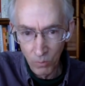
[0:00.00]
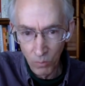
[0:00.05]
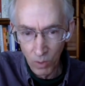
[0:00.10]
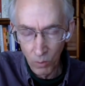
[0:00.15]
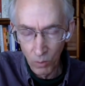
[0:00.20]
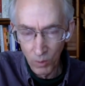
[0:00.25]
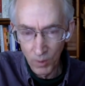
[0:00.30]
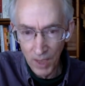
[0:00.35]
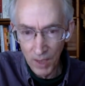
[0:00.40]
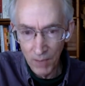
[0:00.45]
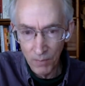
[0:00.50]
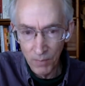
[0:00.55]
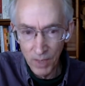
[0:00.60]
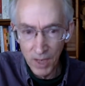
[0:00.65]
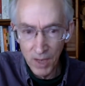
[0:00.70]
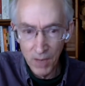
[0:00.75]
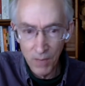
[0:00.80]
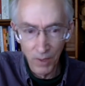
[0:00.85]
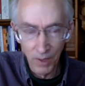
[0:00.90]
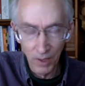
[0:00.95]
What would that
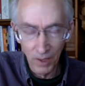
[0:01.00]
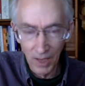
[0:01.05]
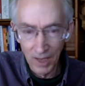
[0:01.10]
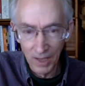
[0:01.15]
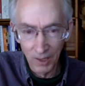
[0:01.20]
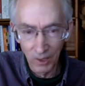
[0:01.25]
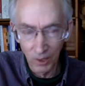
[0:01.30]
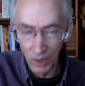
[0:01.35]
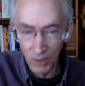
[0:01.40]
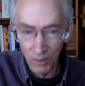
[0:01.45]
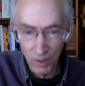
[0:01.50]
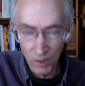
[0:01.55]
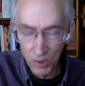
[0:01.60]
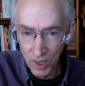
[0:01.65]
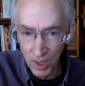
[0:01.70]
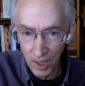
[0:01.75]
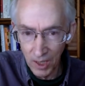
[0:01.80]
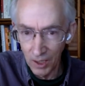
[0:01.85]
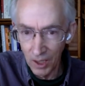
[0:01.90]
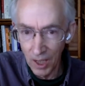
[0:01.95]
be but like a liver
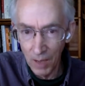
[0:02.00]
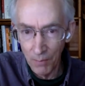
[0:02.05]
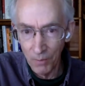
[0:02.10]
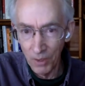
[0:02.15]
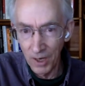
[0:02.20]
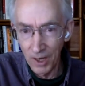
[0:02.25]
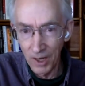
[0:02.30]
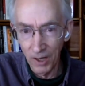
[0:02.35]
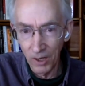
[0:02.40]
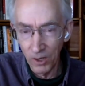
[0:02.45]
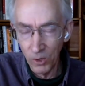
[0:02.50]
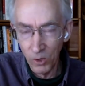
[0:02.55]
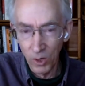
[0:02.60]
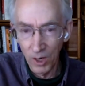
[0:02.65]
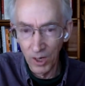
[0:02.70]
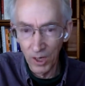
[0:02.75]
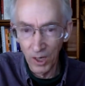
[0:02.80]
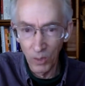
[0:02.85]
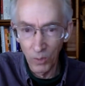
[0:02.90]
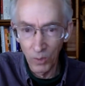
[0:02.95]
cell operating
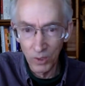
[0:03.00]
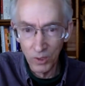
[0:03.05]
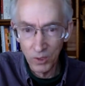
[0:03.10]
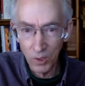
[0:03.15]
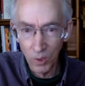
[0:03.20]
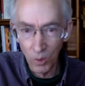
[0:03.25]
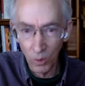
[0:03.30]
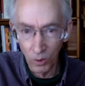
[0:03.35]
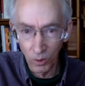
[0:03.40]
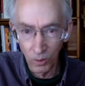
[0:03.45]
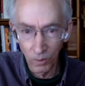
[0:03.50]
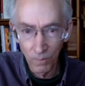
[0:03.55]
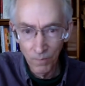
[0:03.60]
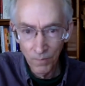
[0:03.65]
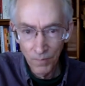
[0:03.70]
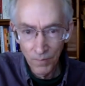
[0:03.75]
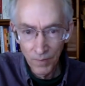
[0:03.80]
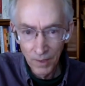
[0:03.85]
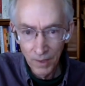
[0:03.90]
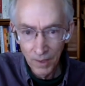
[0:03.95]
according to its local
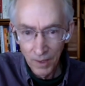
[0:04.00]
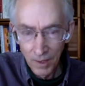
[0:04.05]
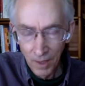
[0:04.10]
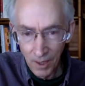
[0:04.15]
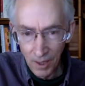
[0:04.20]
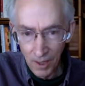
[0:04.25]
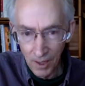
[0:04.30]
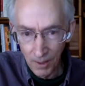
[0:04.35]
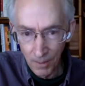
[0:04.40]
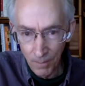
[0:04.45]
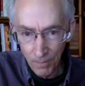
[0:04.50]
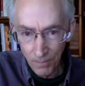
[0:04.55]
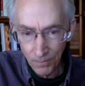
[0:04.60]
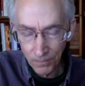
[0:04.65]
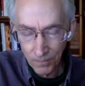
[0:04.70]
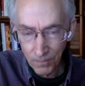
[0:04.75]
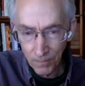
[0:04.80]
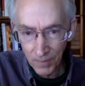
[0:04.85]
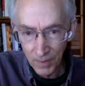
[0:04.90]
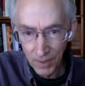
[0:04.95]
um,
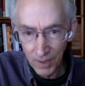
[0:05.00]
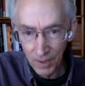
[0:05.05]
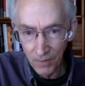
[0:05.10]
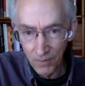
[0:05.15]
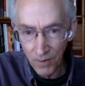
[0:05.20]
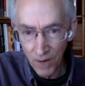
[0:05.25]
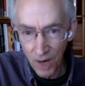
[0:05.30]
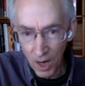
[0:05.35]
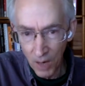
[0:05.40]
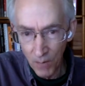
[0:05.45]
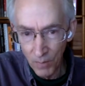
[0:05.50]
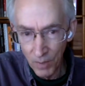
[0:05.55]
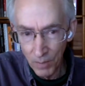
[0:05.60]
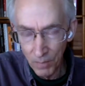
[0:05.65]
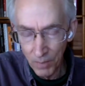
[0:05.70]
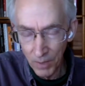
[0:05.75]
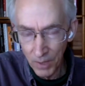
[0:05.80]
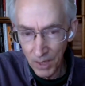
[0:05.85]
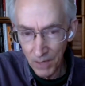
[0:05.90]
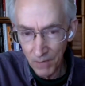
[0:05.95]
environment,
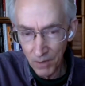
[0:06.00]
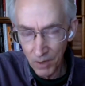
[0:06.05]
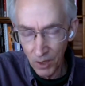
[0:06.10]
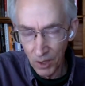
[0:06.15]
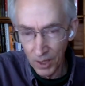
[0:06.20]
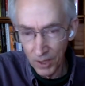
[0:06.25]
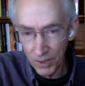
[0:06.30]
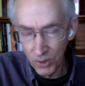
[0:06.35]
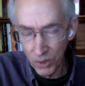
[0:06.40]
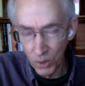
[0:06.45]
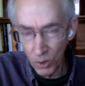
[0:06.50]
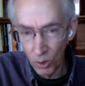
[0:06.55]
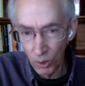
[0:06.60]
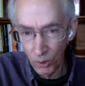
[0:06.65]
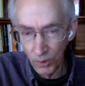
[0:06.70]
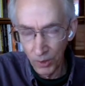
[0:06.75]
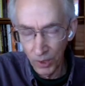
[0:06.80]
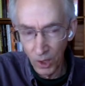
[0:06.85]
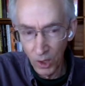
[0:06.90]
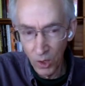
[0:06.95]
but nevertheless the whole
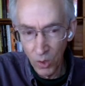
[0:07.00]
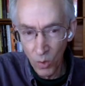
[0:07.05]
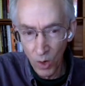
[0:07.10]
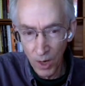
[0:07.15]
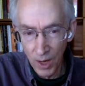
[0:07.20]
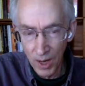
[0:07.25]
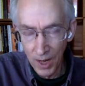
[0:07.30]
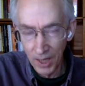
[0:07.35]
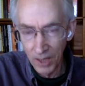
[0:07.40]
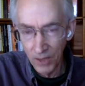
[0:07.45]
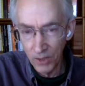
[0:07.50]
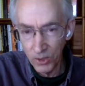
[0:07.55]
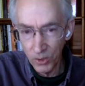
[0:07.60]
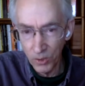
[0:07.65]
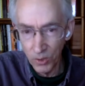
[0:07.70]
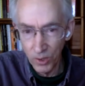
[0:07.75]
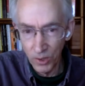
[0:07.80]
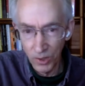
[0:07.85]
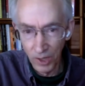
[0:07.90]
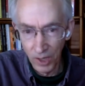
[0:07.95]
thing coordinated so
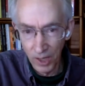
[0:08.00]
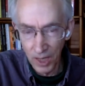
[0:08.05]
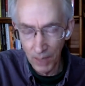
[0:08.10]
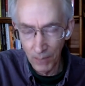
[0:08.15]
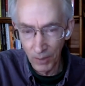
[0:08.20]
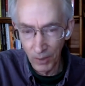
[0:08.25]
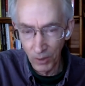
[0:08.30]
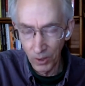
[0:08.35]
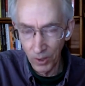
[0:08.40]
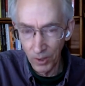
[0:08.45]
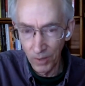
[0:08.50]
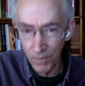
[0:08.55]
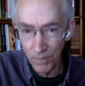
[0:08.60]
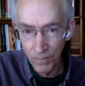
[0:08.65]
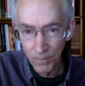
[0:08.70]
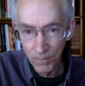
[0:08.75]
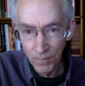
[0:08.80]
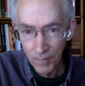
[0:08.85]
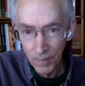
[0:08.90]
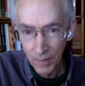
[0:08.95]
that the common good
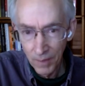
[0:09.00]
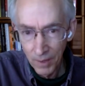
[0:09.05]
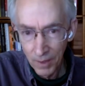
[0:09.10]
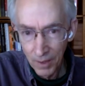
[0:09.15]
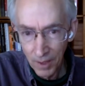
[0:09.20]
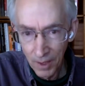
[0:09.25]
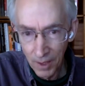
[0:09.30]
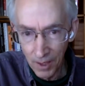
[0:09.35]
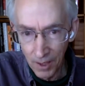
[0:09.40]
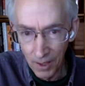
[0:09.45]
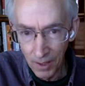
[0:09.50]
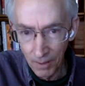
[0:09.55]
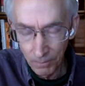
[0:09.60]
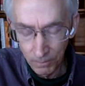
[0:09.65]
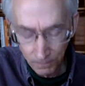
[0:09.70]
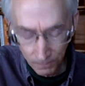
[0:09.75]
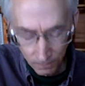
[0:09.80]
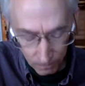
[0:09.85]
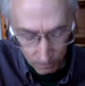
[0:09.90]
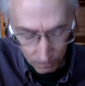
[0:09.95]
um,
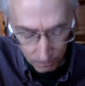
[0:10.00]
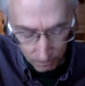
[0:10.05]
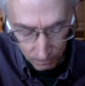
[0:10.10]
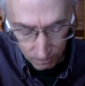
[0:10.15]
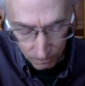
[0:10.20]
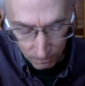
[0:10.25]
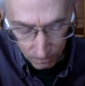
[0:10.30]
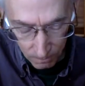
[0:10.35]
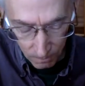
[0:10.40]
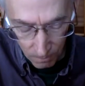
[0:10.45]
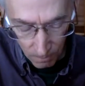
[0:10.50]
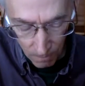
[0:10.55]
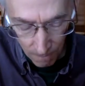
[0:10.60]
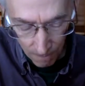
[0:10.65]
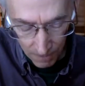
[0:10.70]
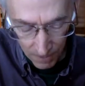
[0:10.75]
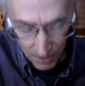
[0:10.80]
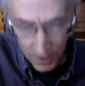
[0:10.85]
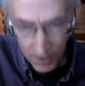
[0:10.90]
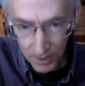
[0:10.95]

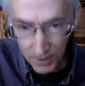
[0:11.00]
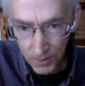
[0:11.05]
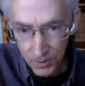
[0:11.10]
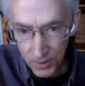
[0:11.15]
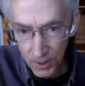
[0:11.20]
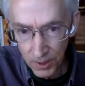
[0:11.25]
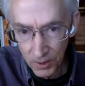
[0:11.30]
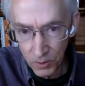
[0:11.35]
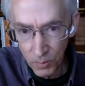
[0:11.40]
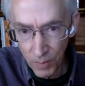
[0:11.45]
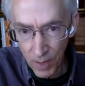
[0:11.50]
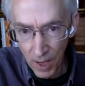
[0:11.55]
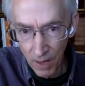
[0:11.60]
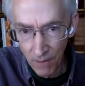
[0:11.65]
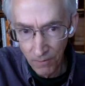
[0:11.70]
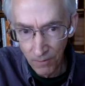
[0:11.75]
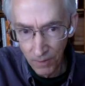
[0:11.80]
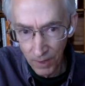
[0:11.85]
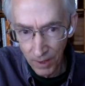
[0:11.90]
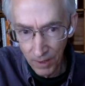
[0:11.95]
is is
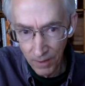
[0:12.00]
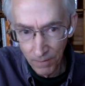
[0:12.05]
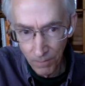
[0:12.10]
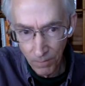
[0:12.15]
benefited.